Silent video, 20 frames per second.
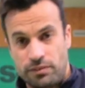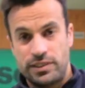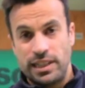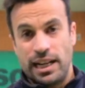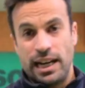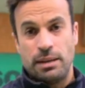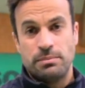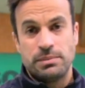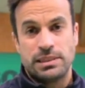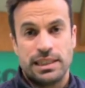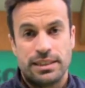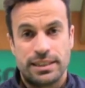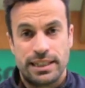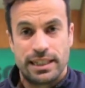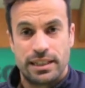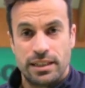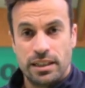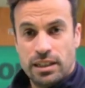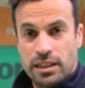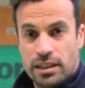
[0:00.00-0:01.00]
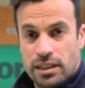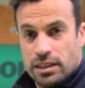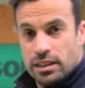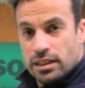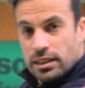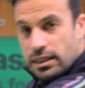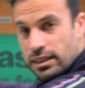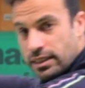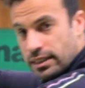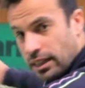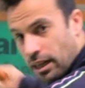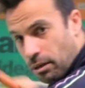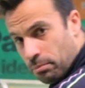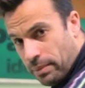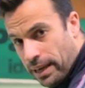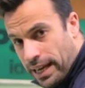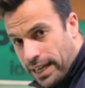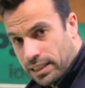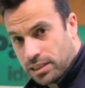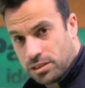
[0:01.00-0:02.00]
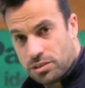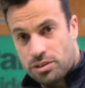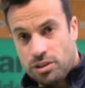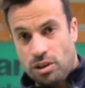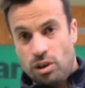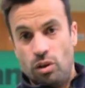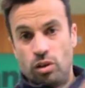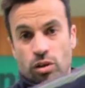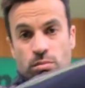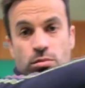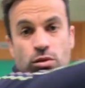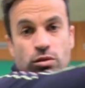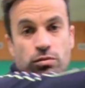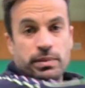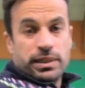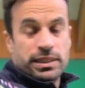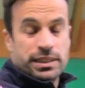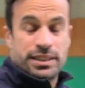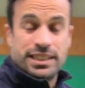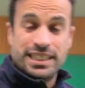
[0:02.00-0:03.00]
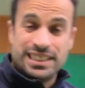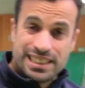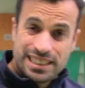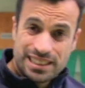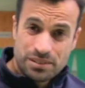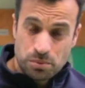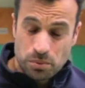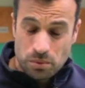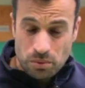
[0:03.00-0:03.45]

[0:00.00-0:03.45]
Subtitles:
of times and then come back to the whole movement. This is